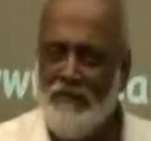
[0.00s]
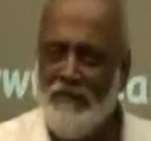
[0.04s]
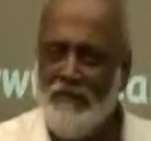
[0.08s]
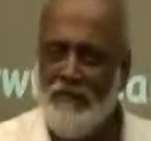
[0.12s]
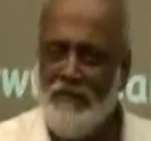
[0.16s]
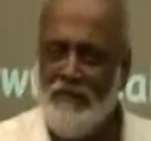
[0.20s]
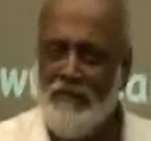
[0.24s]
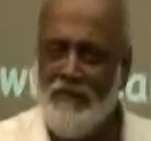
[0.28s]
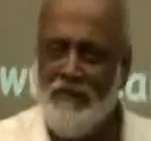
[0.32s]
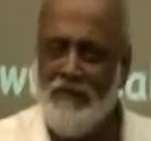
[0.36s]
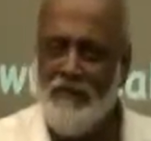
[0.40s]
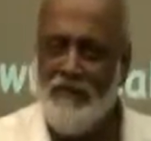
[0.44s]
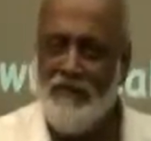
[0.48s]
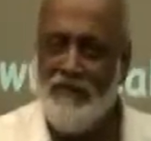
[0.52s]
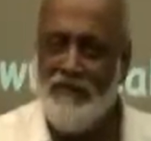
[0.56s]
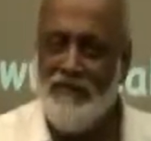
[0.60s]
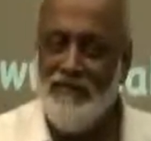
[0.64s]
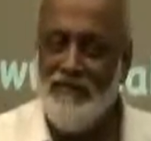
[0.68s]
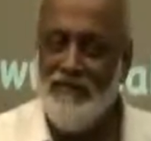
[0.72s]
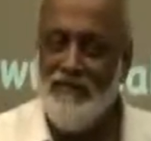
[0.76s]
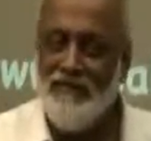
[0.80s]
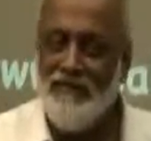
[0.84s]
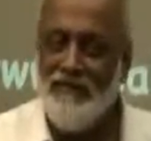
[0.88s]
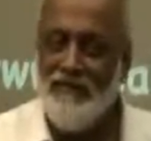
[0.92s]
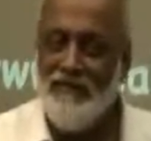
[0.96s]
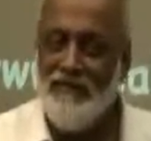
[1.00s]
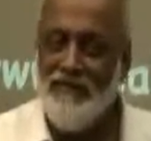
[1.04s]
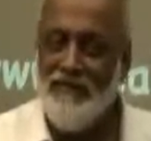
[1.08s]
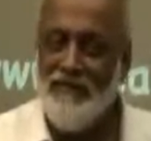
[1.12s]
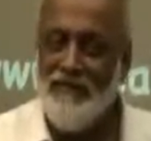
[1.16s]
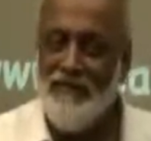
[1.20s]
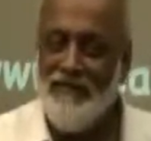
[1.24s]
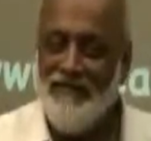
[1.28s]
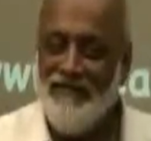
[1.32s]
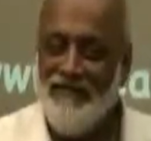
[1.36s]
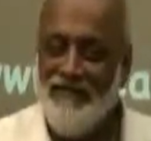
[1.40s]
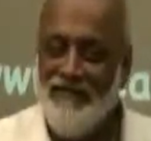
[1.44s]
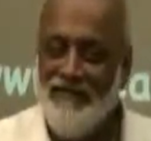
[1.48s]

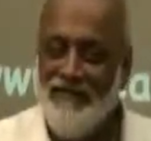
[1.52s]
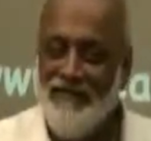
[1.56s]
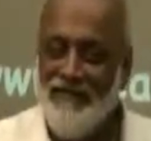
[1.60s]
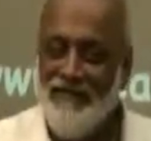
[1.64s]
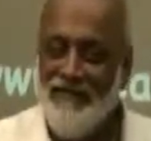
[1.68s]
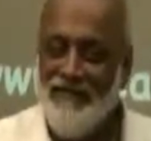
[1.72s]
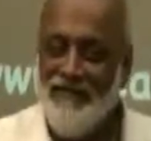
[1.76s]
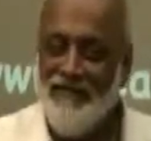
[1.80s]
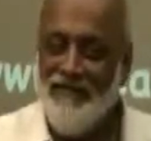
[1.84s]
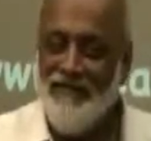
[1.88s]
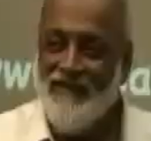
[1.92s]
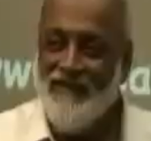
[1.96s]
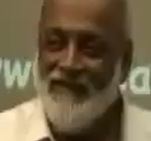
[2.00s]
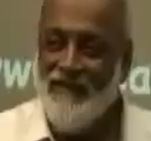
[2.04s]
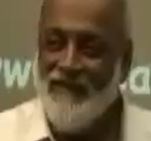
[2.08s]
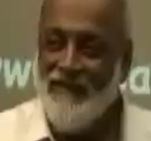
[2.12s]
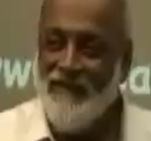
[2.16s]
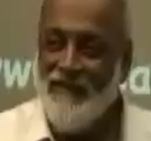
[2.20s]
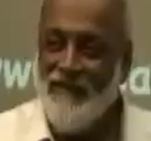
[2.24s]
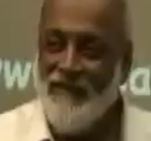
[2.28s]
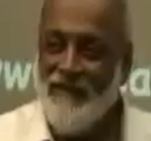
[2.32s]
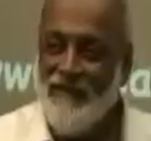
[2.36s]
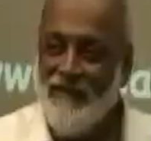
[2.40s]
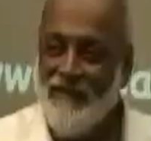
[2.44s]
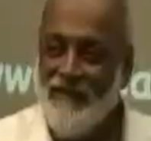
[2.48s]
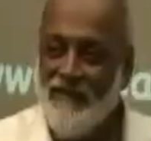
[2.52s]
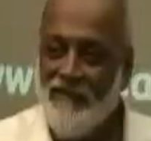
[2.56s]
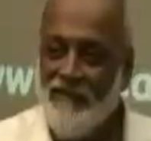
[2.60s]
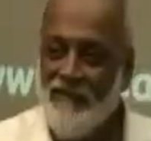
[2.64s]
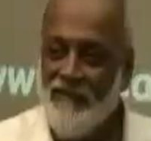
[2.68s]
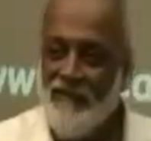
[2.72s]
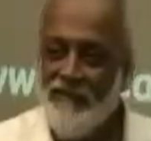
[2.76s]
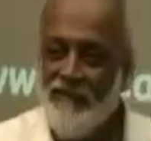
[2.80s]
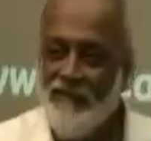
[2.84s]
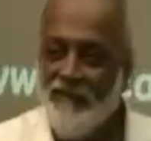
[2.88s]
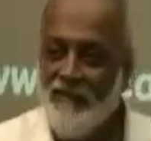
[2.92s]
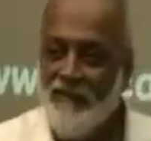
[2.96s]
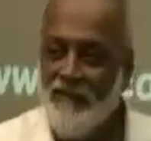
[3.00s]

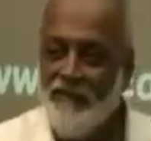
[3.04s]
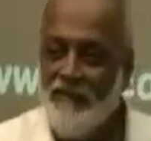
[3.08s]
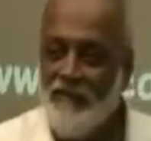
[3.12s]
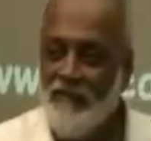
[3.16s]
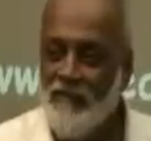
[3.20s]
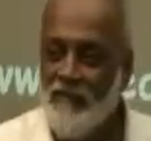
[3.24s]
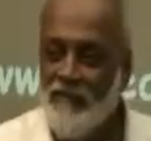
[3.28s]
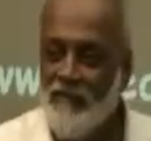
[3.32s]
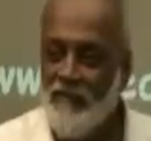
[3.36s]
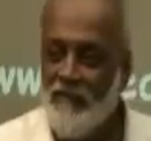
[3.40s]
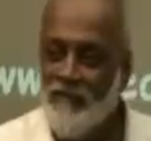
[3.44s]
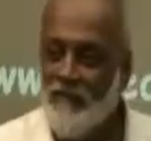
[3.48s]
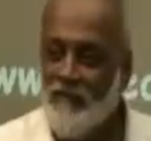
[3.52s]
(silence)